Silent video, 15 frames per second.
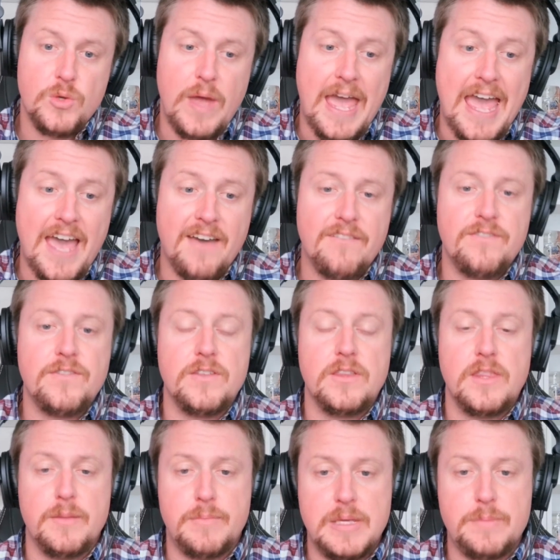to have
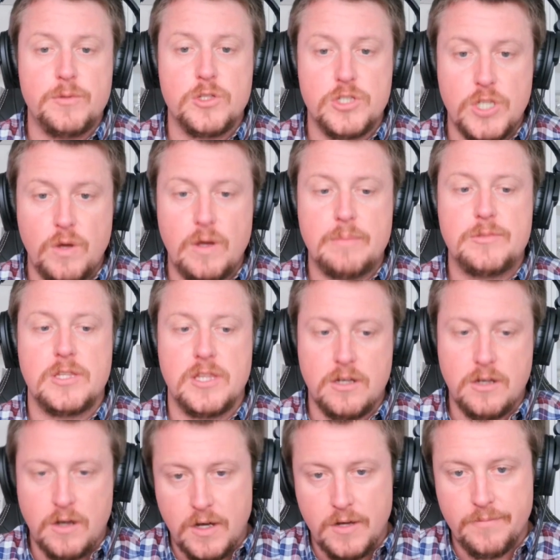the people show up to the